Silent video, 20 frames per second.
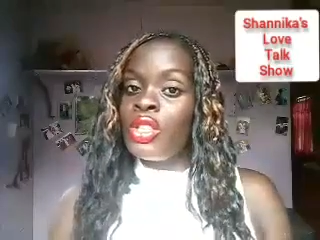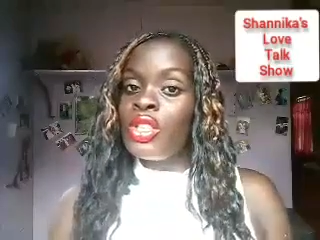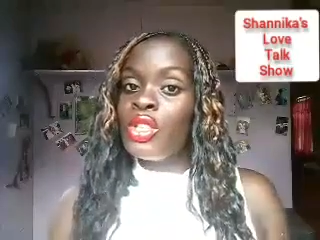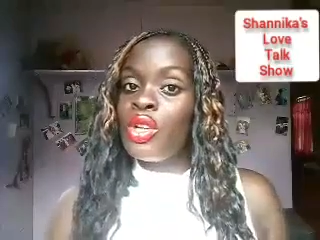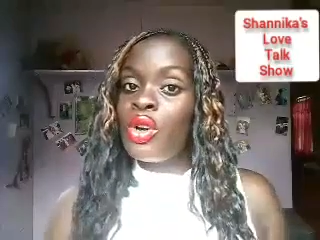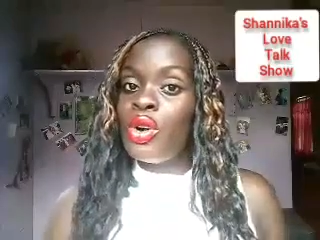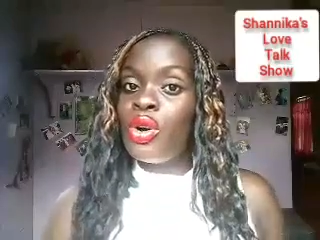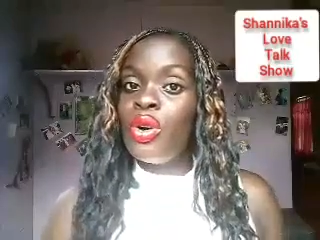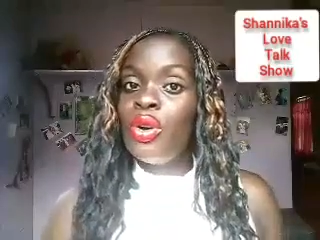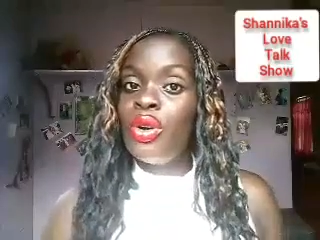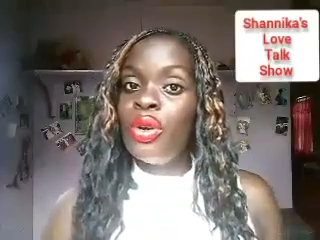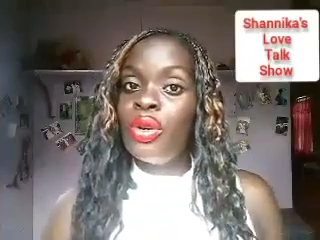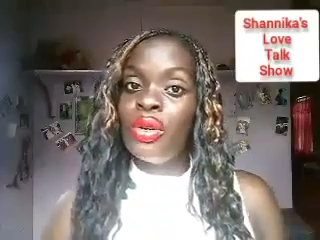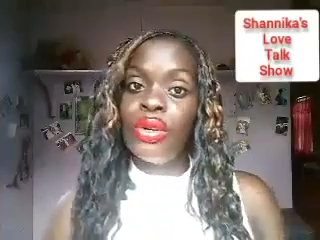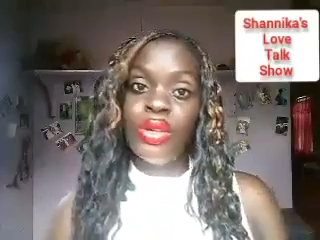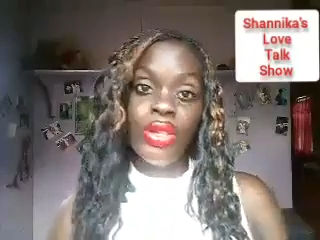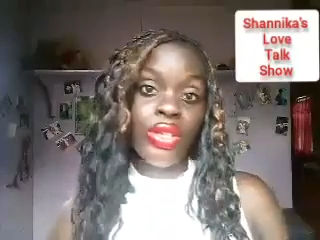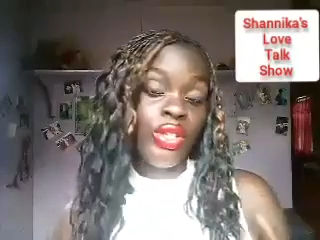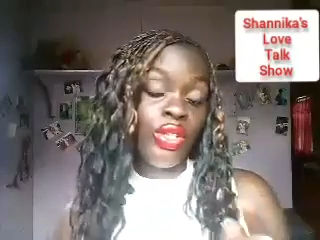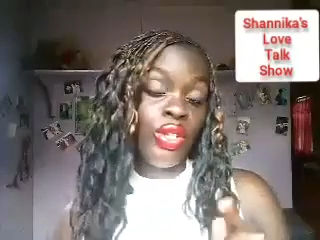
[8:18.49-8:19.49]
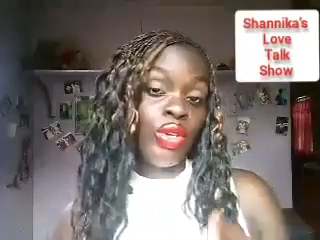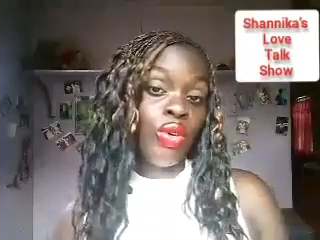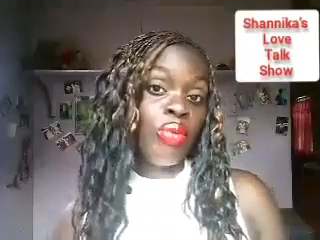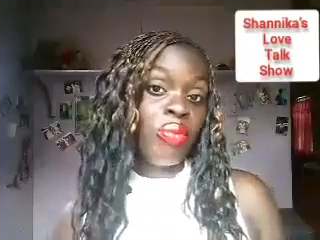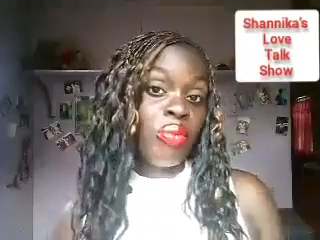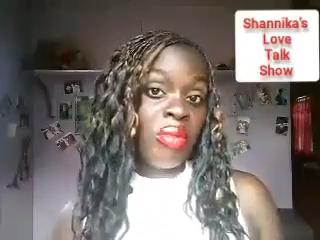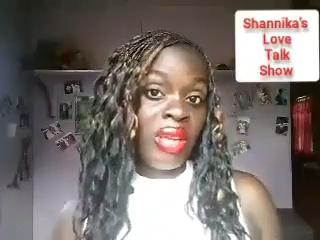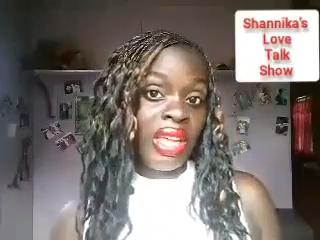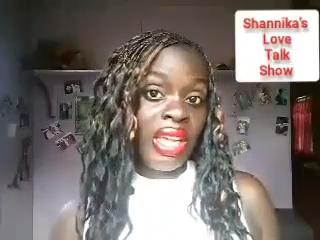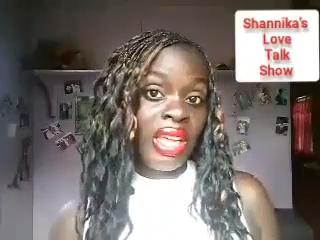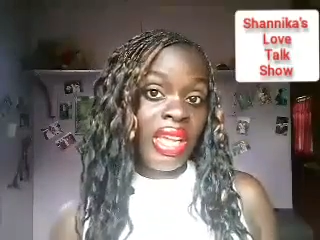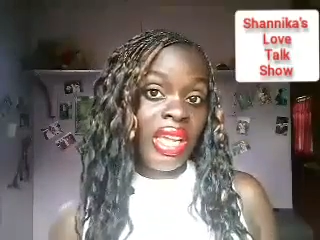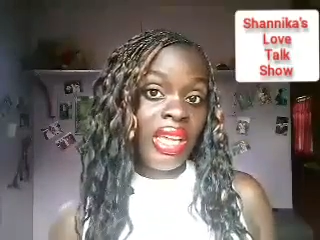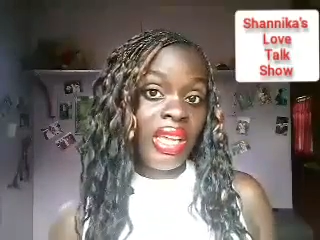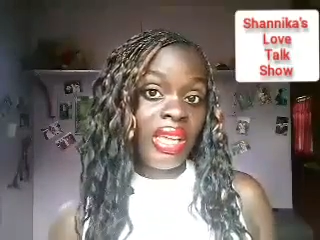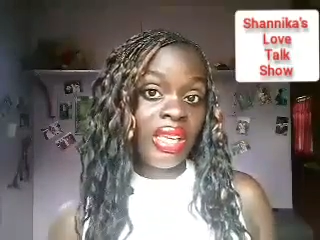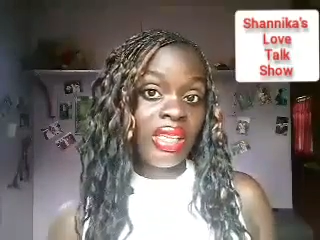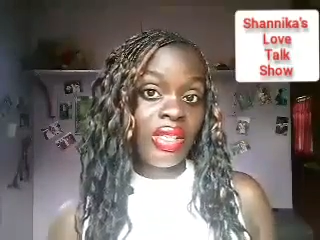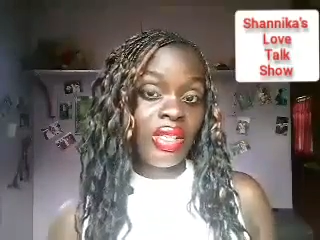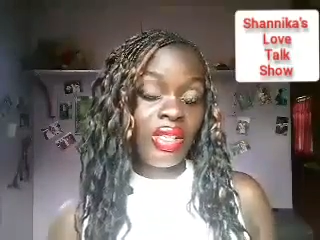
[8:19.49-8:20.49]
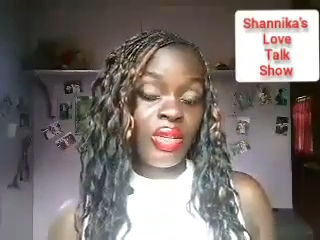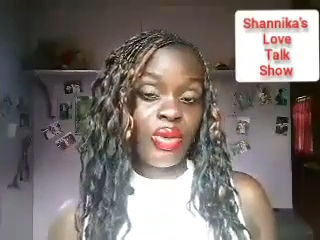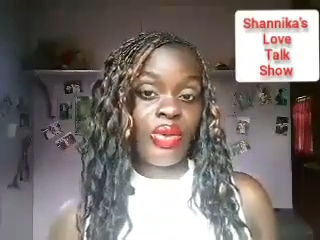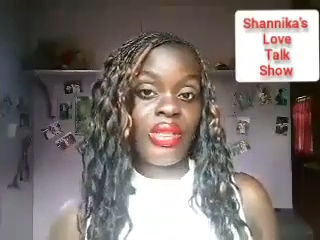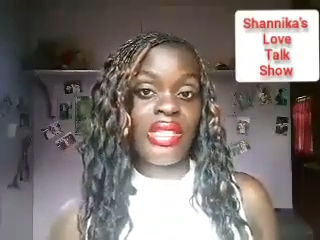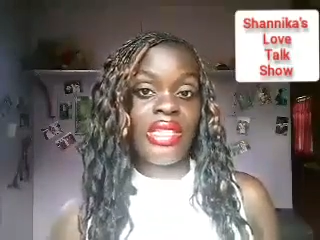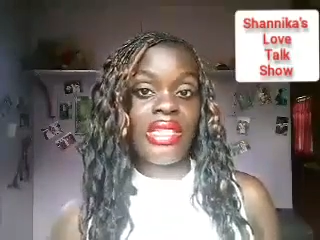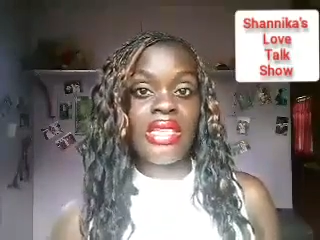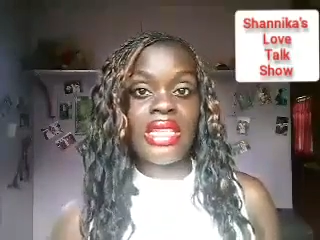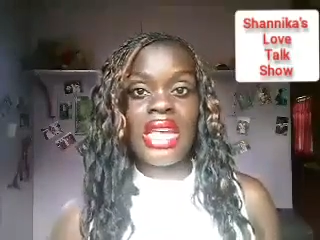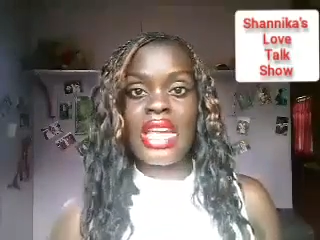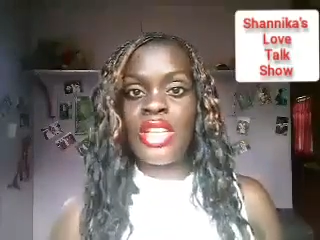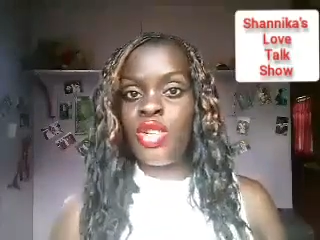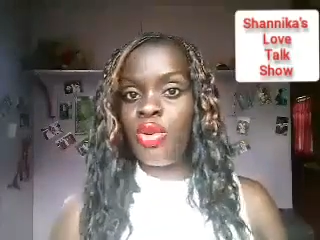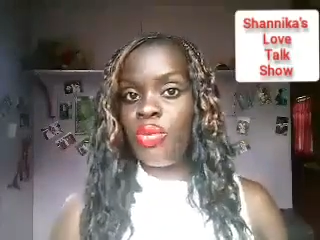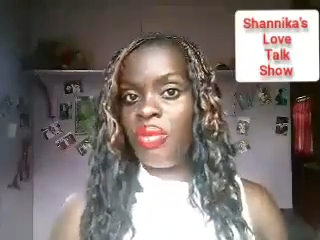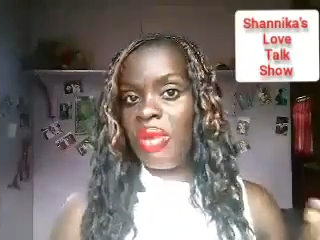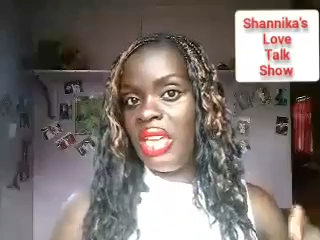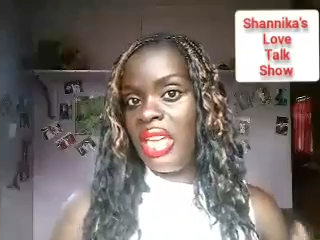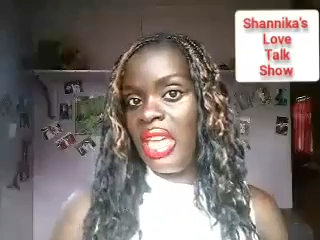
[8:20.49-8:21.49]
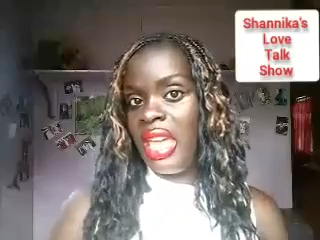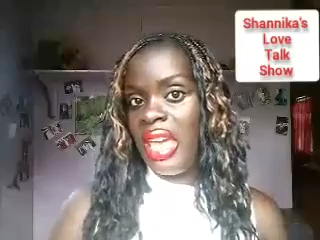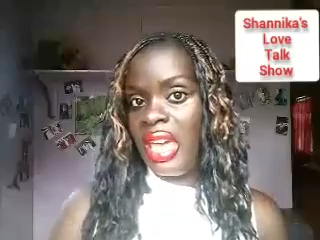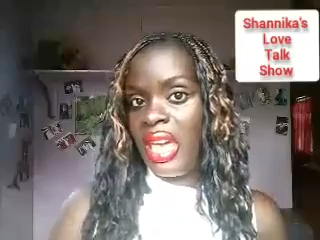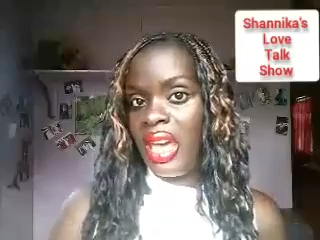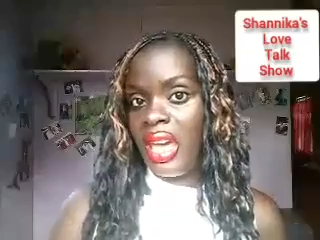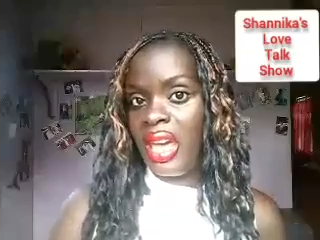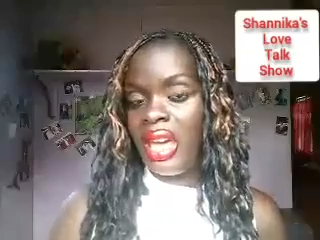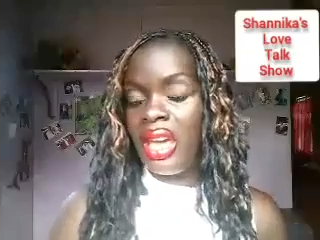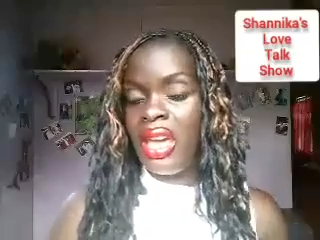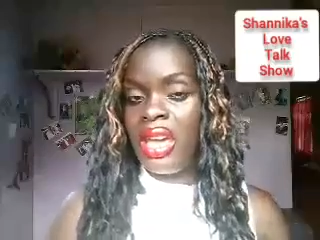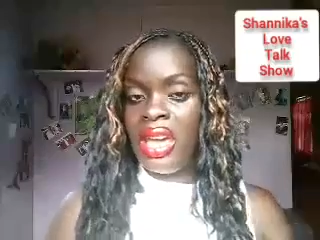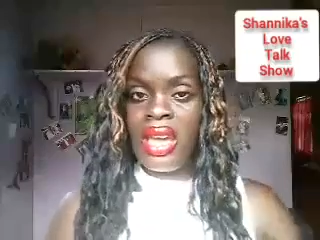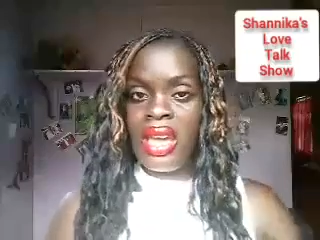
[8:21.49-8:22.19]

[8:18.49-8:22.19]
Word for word: so you may notice and you may hear